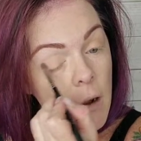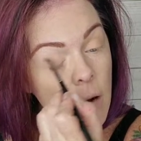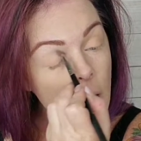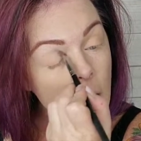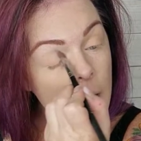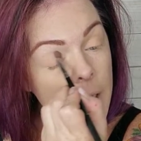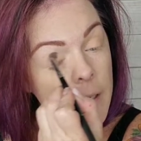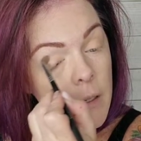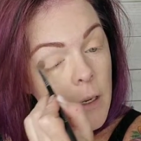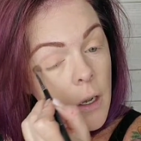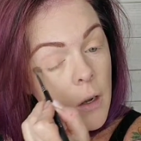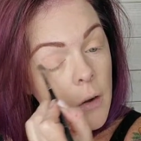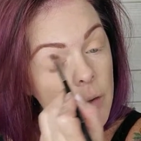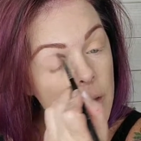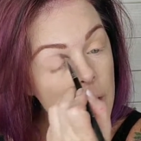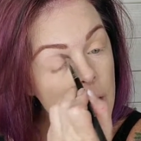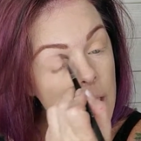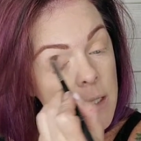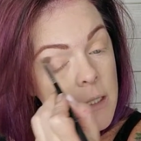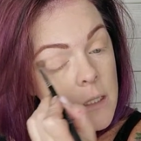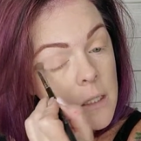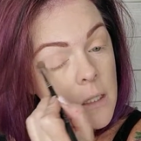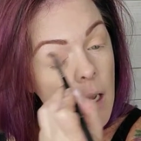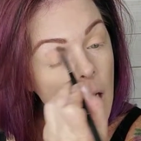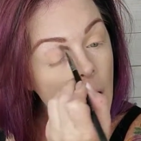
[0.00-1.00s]
I know that
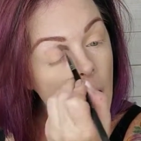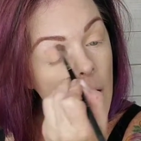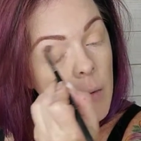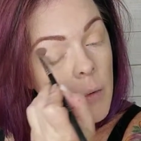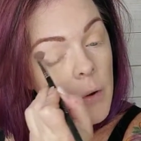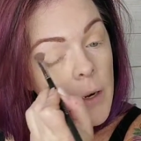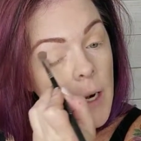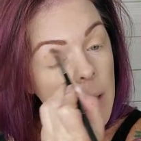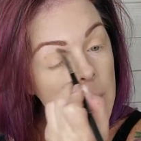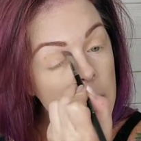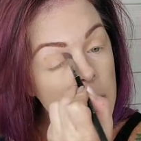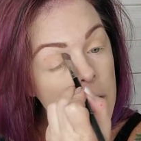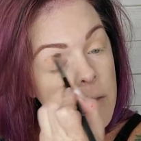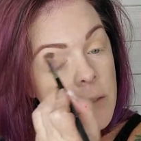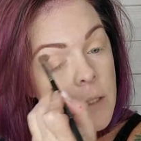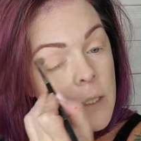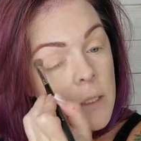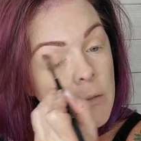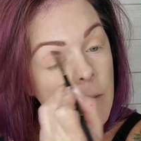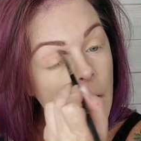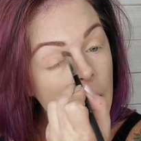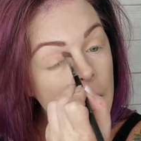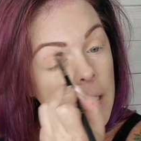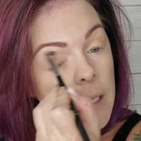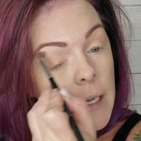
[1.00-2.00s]
it's not what I'm
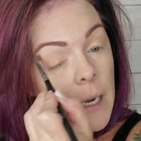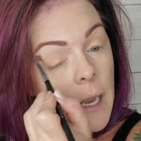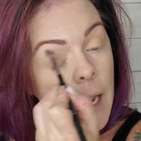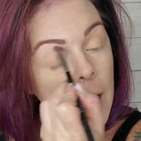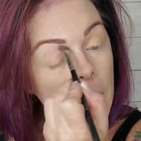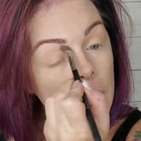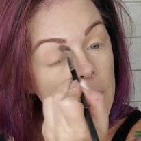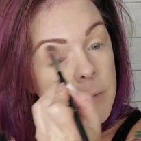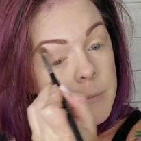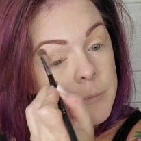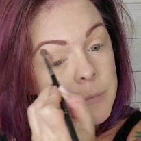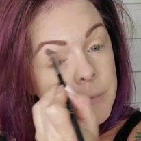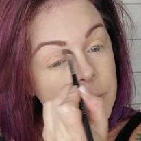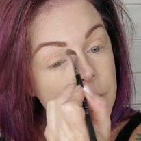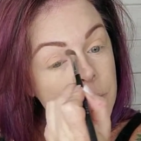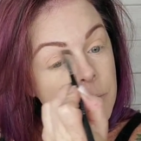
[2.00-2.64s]
using right now,